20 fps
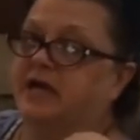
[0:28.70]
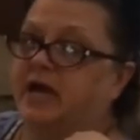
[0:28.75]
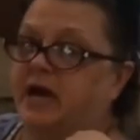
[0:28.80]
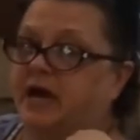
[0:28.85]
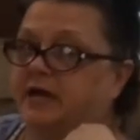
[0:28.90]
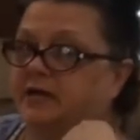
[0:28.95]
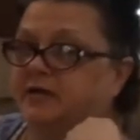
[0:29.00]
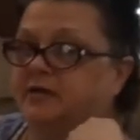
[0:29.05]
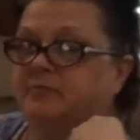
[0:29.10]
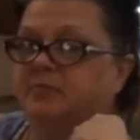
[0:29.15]

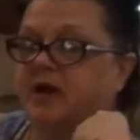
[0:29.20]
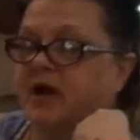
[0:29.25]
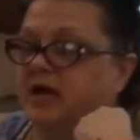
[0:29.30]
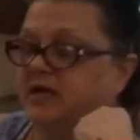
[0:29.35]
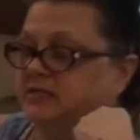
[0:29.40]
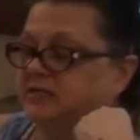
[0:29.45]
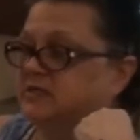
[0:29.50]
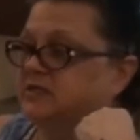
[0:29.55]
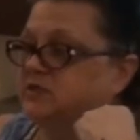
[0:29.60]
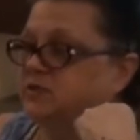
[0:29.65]
daddy
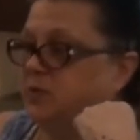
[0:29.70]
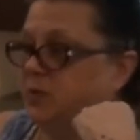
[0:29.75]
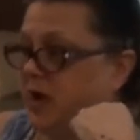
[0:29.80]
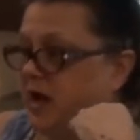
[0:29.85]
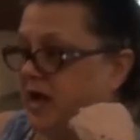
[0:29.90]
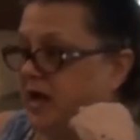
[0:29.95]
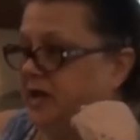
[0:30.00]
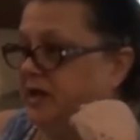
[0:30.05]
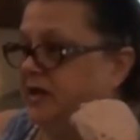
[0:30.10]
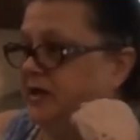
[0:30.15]
passed
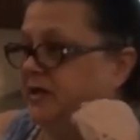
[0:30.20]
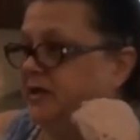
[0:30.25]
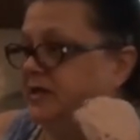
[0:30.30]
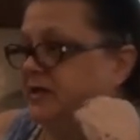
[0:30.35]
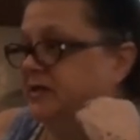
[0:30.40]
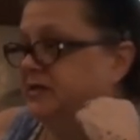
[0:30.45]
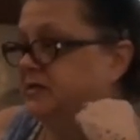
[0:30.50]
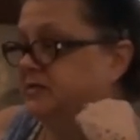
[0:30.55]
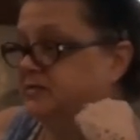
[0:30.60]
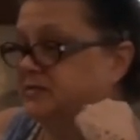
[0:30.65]
away,
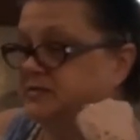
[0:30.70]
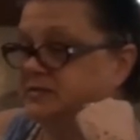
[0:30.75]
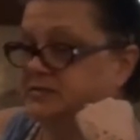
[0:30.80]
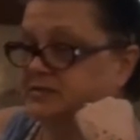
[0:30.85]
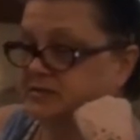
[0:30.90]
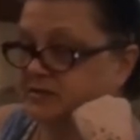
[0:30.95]
and